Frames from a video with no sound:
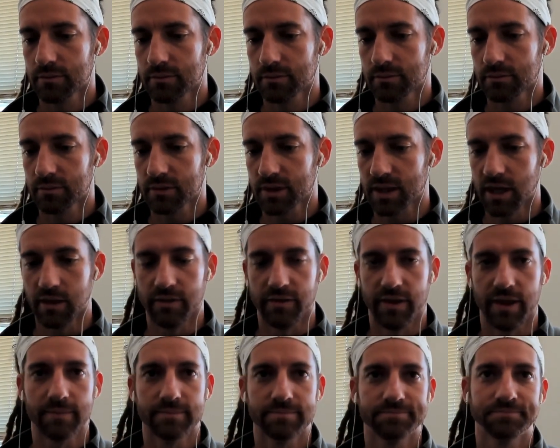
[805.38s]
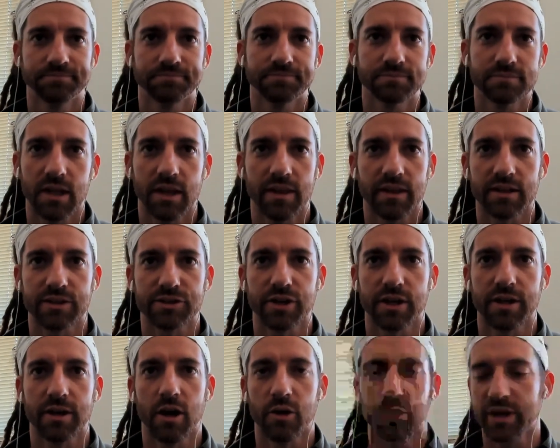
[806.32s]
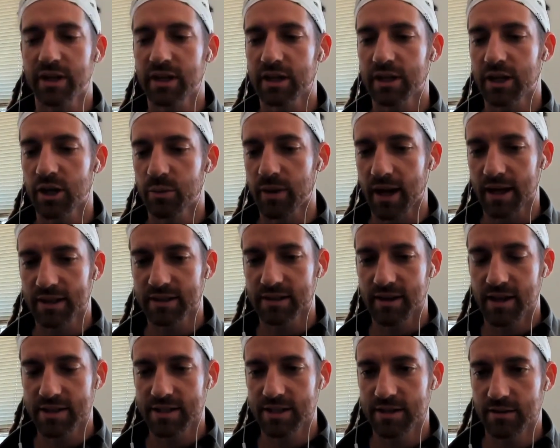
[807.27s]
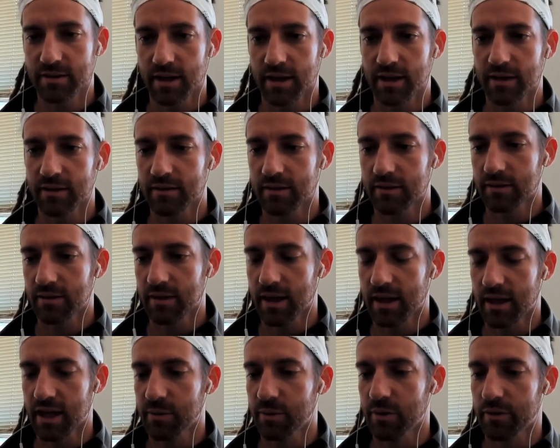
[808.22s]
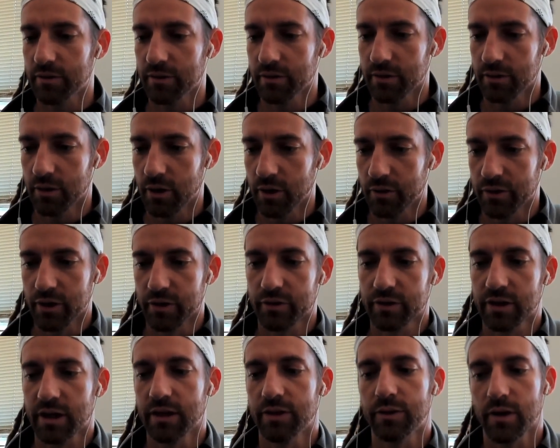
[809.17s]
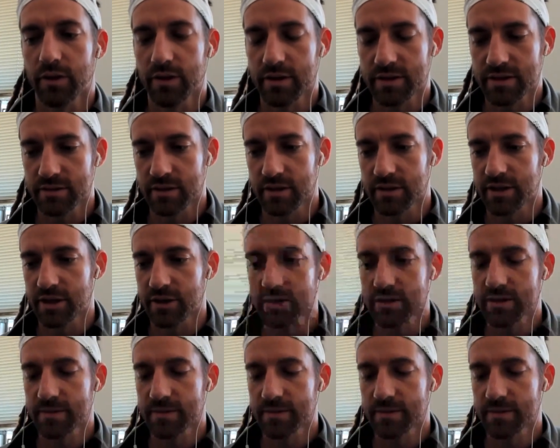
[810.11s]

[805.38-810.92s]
I love that. I think it's great. Are we going to go back to that hymn over and over again throughout the series?